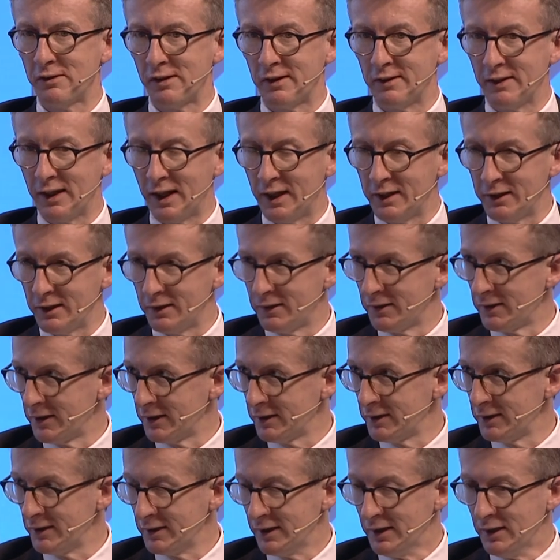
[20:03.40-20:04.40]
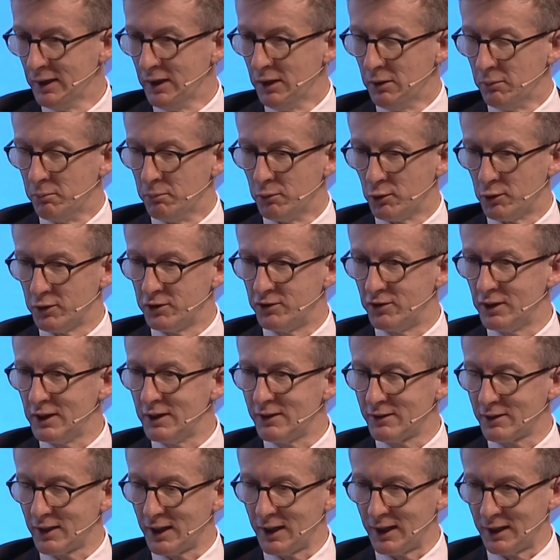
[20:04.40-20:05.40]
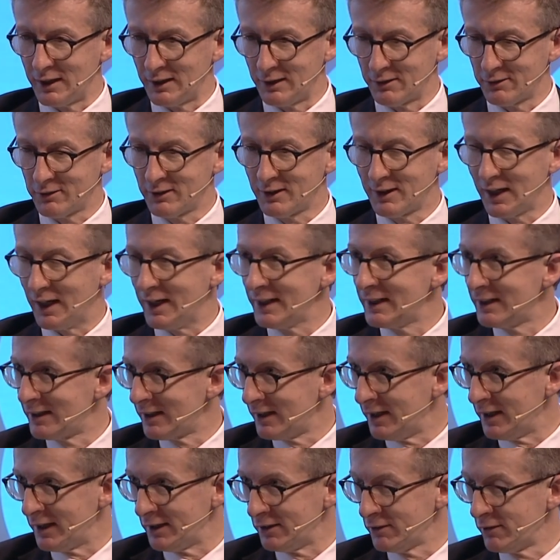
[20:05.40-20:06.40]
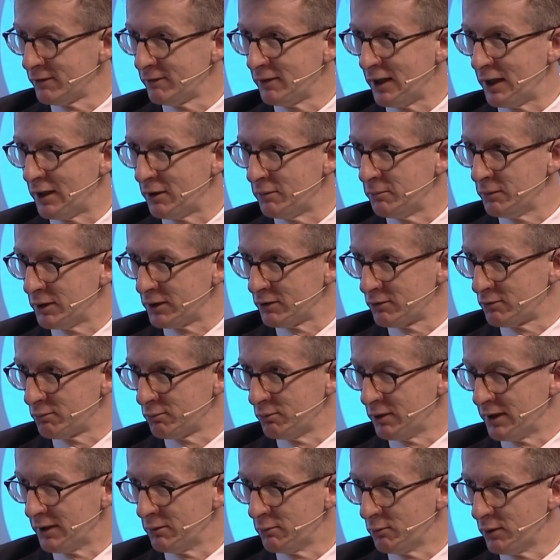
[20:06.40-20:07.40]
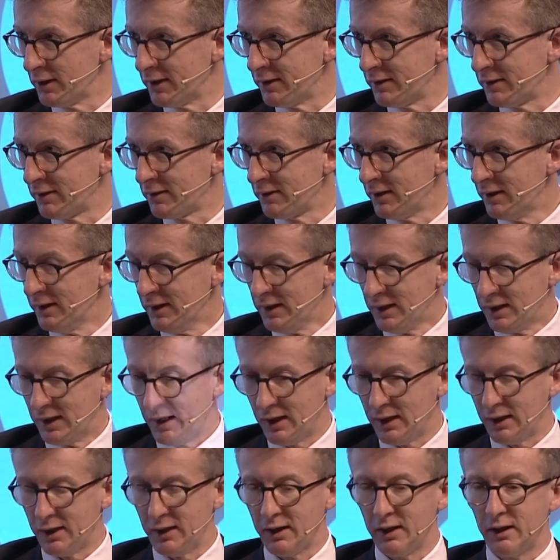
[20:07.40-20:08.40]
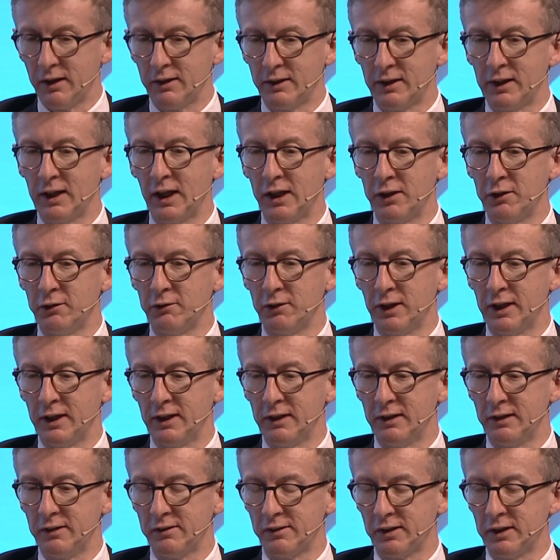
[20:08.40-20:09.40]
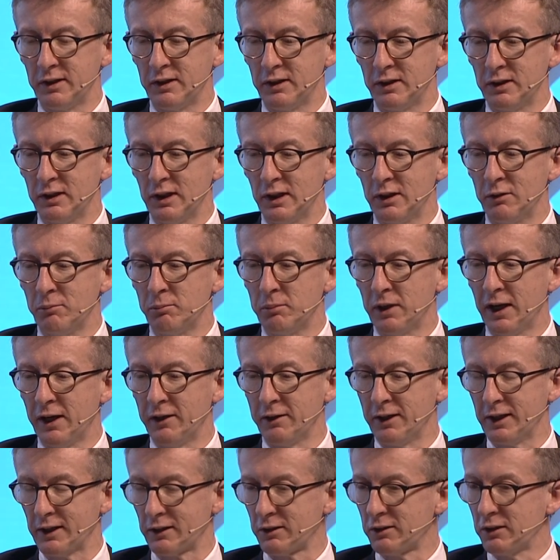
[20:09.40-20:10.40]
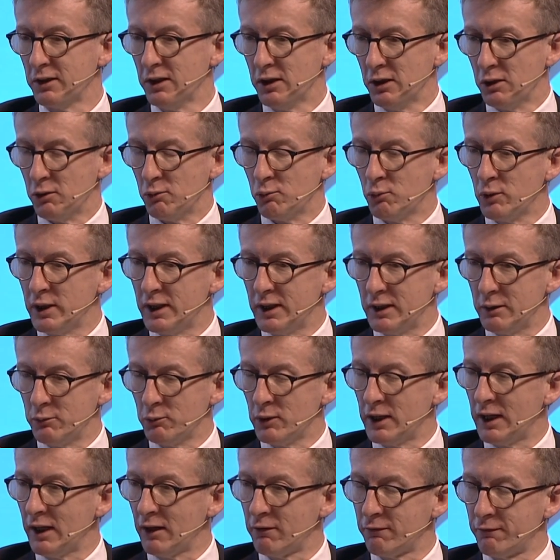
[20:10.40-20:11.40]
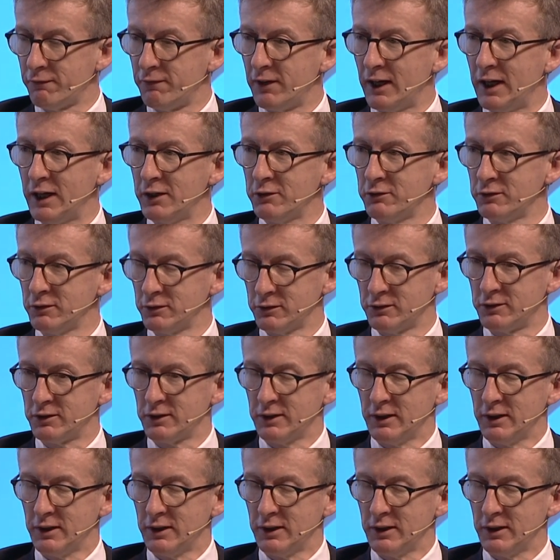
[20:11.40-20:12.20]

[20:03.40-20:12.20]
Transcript: and then in the more detailed guideline development with the NRAs in BEREC, we have found